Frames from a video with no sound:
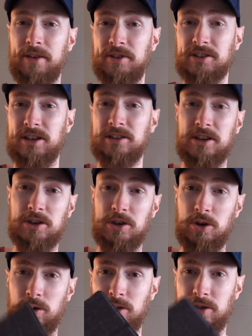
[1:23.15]
They've
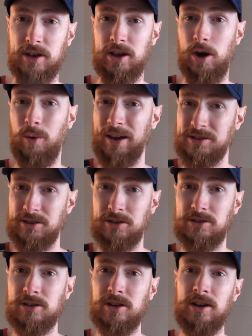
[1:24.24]
discontinued the
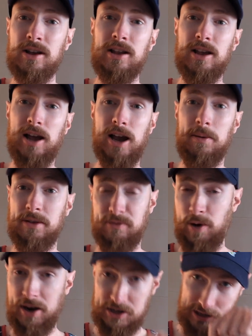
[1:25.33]
Oasis, and the
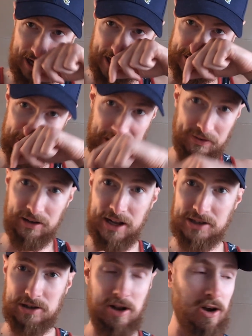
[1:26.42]
Voyage lasted even
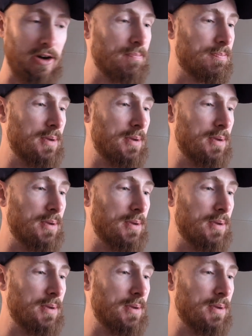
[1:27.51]
less long.